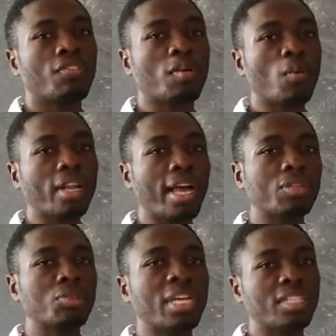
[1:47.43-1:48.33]
from 1 hour
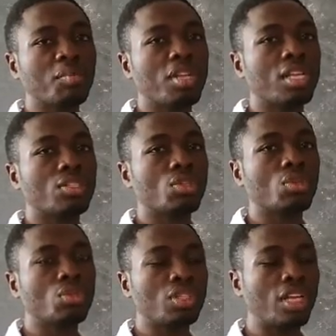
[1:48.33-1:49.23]
to 30 minutes,
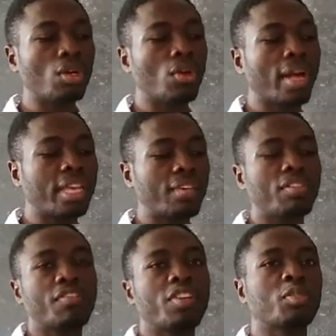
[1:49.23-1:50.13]
they no longer give
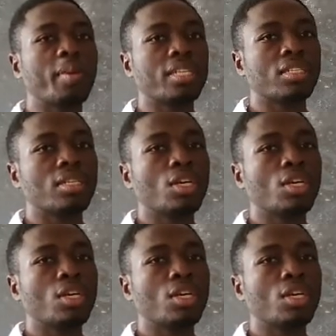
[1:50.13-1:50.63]
the first part.